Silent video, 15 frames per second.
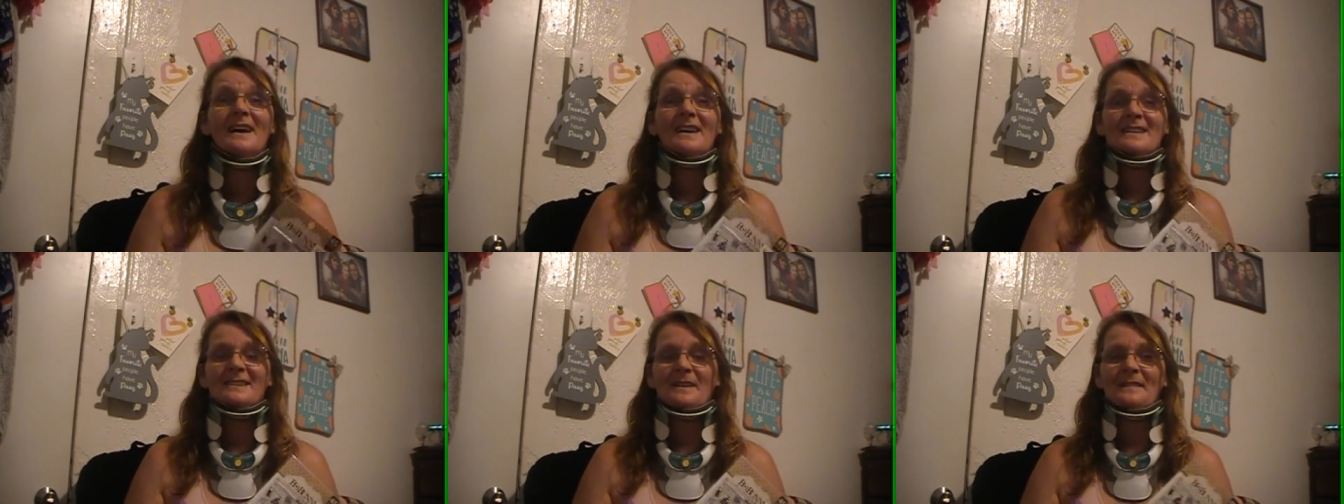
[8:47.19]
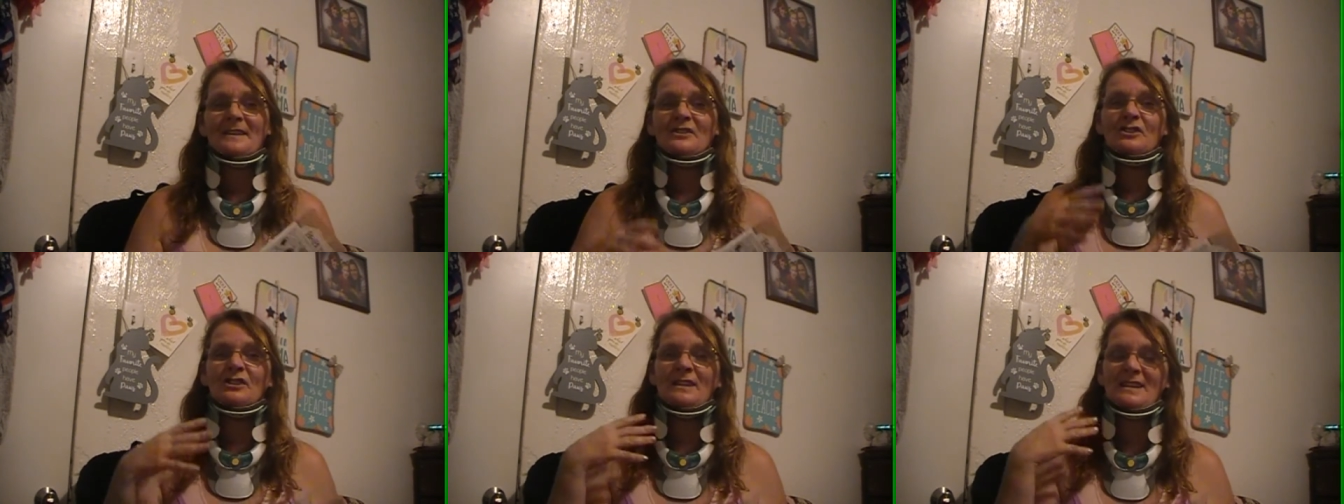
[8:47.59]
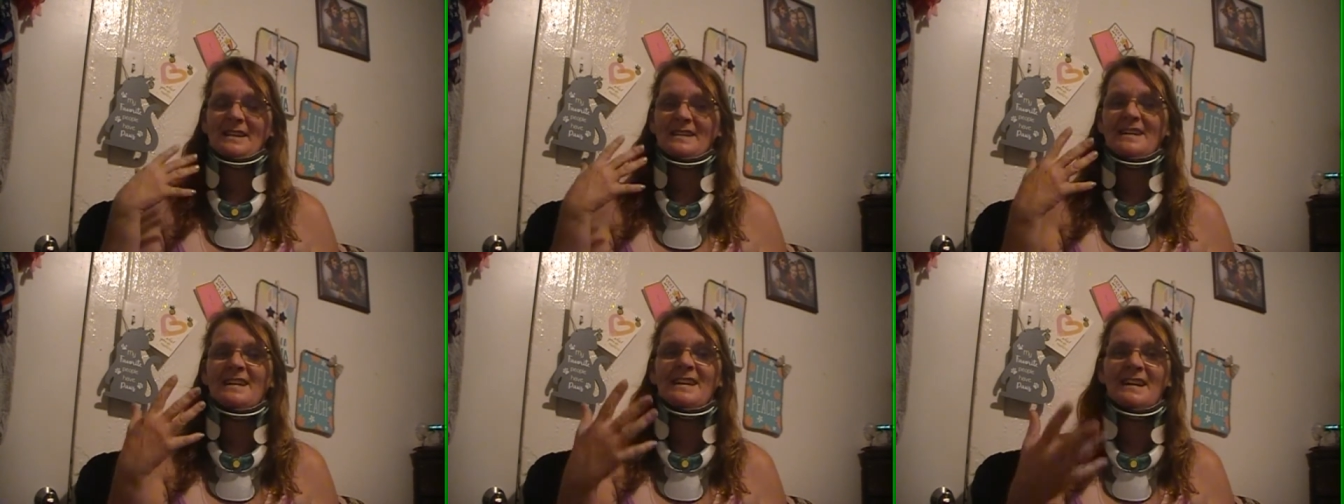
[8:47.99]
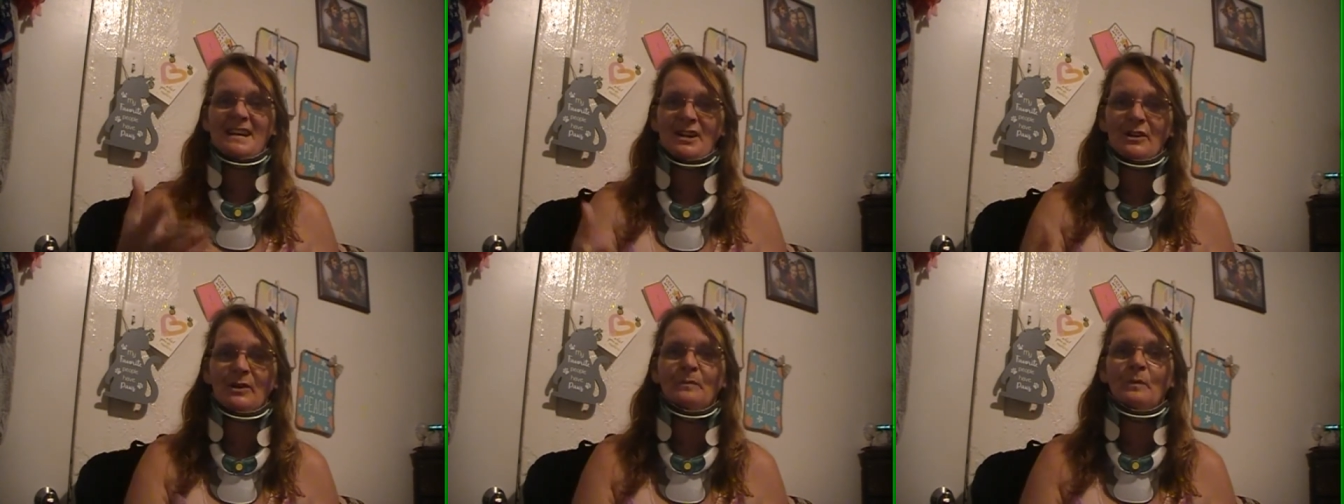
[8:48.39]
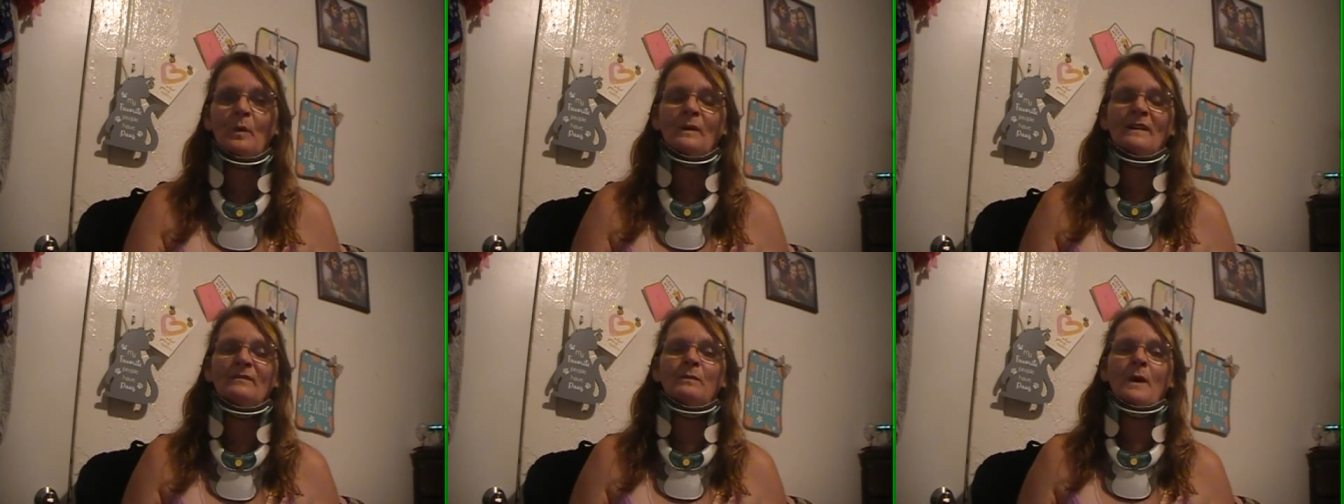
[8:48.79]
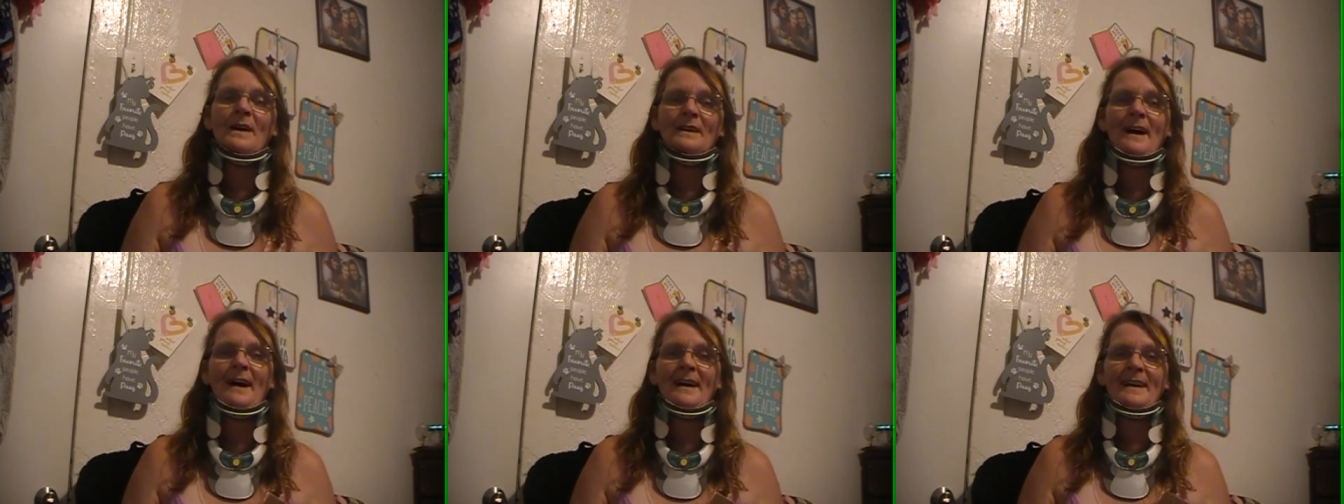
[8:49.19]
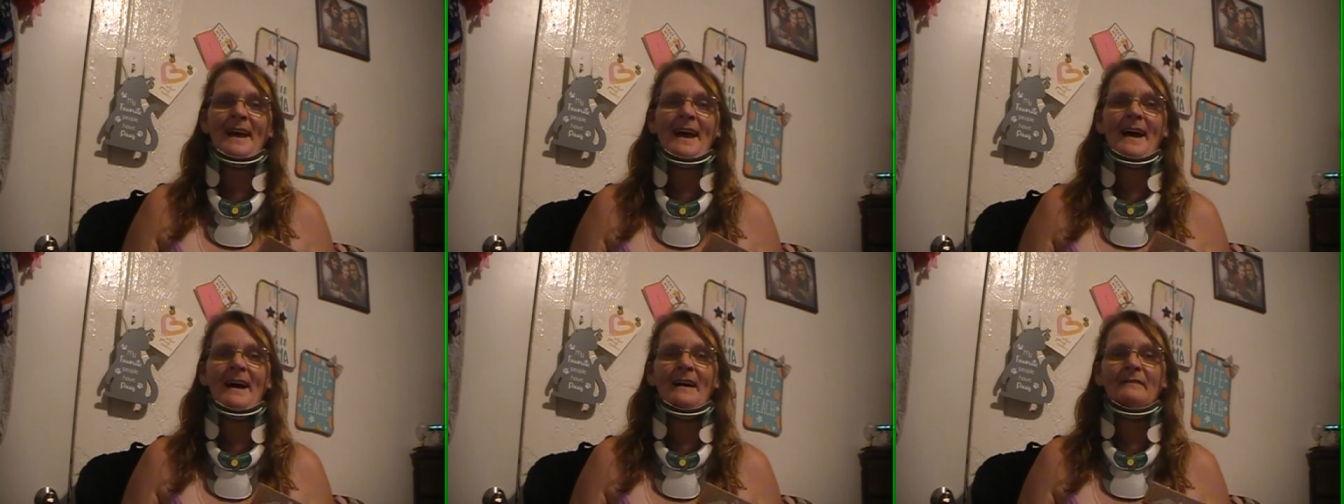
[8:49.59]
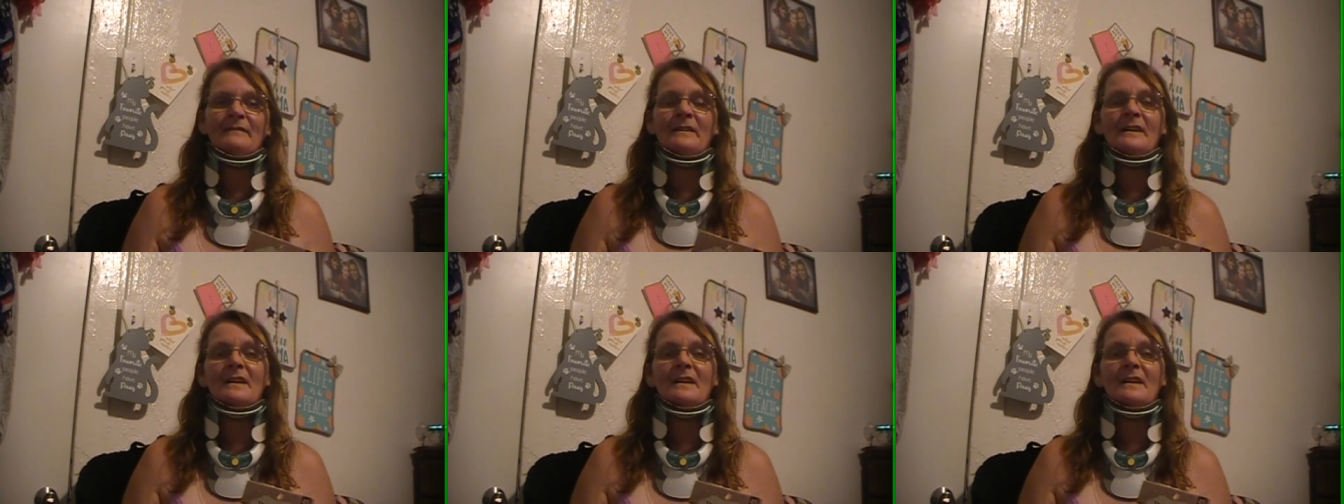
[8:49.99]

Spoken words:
so that she can hear more of what I have